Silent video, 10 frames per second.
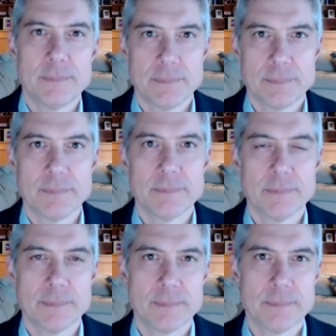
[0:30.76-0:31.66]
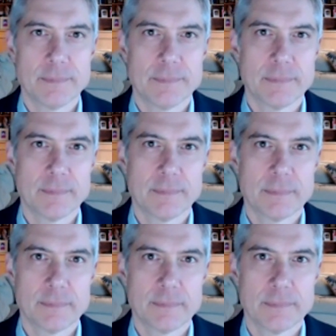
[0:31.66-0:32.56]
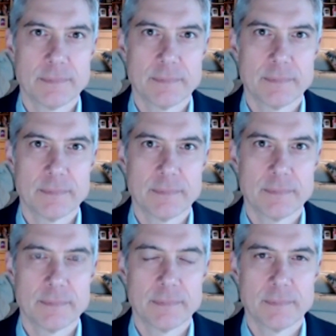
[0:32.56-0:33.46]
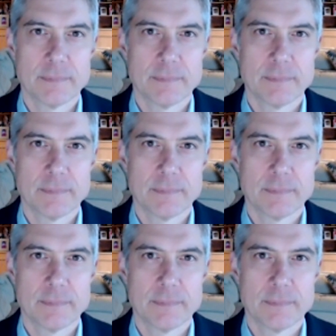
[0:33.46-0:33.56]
No words are spoken by the person on screen.